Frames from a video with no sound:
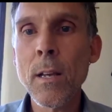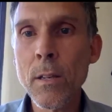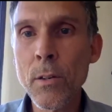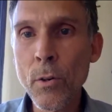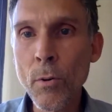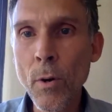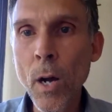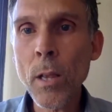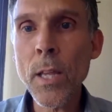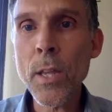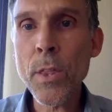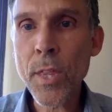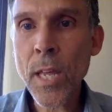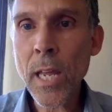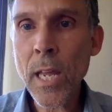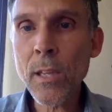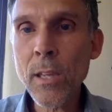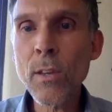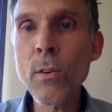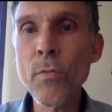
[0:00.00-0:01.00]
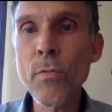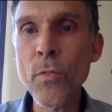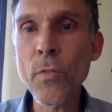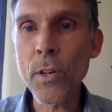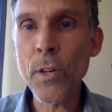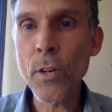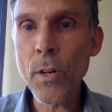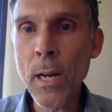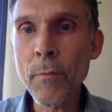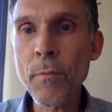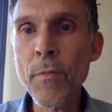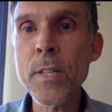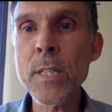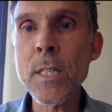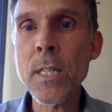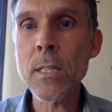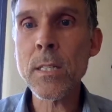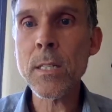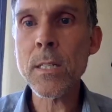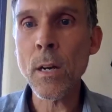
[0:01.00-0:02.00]
Nirali, thank you for your
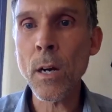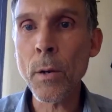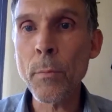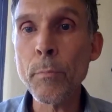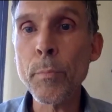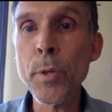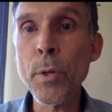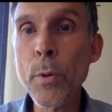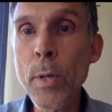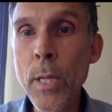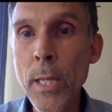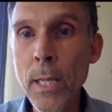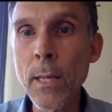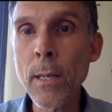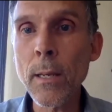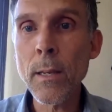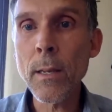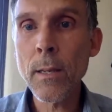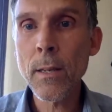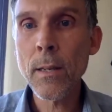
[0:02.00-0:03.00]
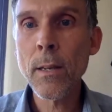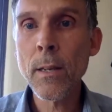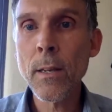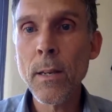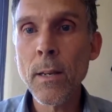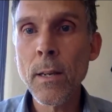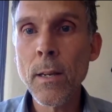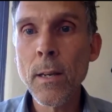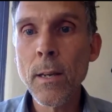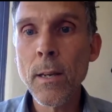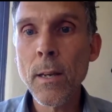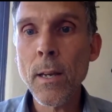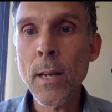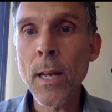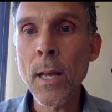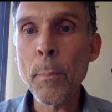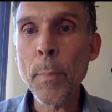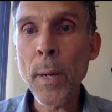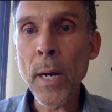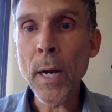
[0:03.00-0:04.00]
emphasis on beauty
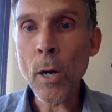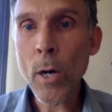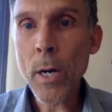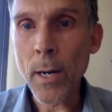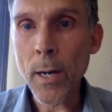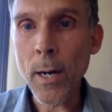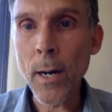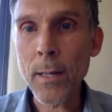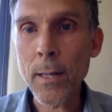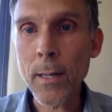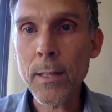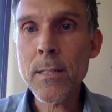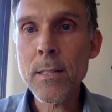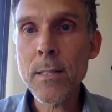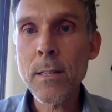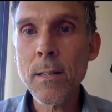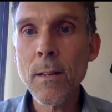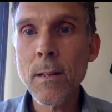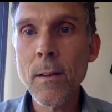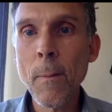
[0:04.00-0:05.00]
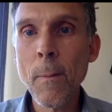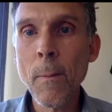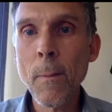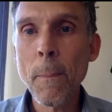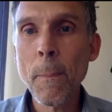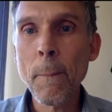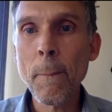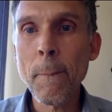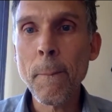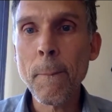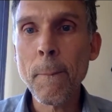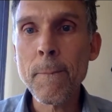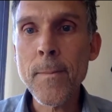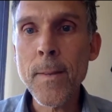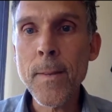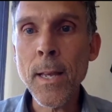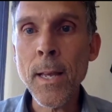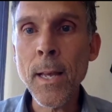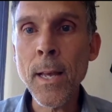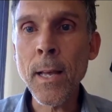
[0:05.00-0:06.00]
and paradox
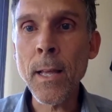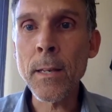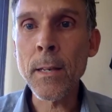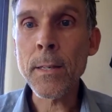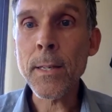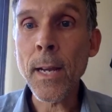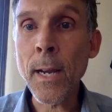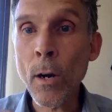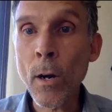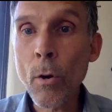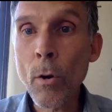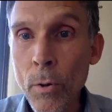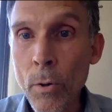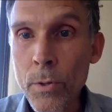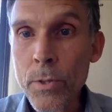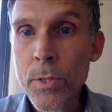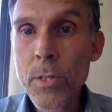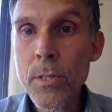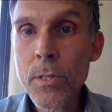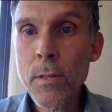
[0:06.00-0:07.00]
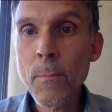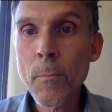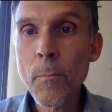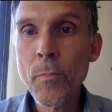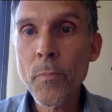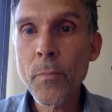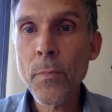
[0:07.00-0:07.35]
and eros,